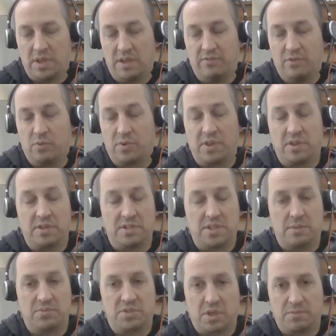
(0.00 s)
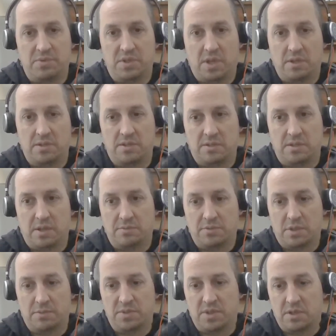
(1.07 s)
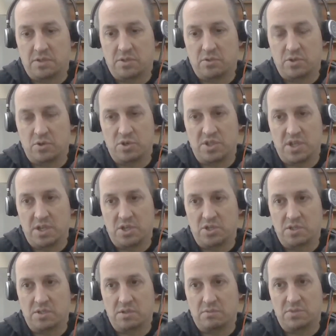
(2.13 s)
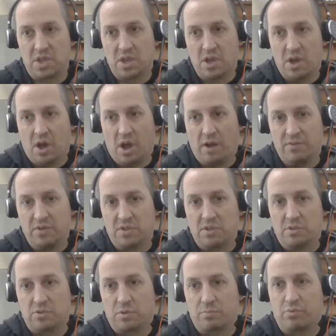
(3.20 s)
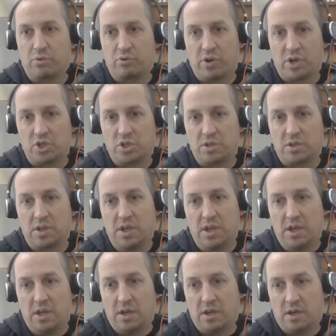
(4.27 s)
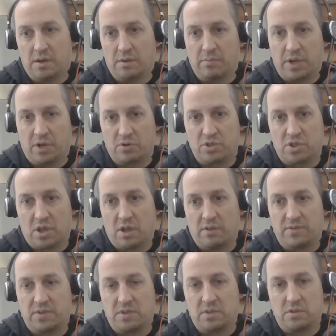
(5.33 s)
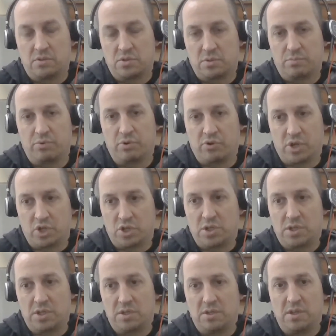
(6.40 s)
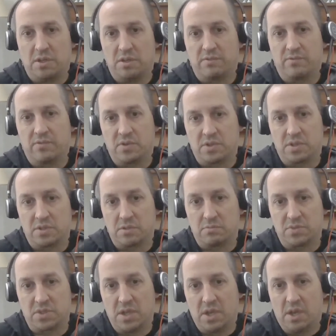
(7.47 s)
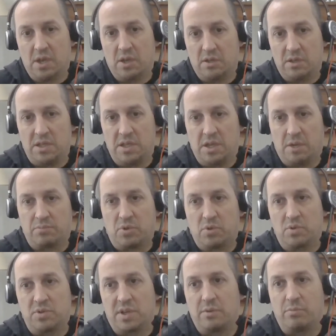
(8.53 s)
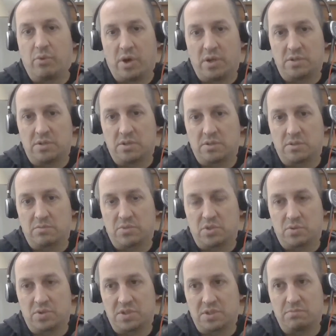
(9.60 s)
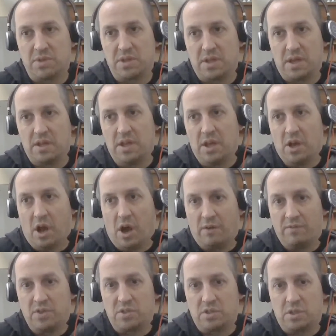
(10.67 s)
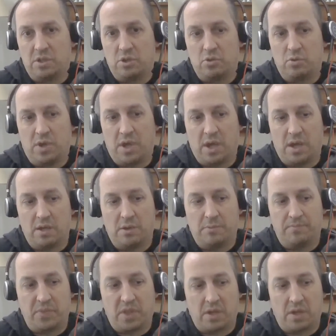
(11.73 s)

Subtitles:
even within the same subset. So your Sage systems, obviously there's a progression. Microsoft, there's a progression in different systems leading up to those enterprise systems. So it's something that obviously you can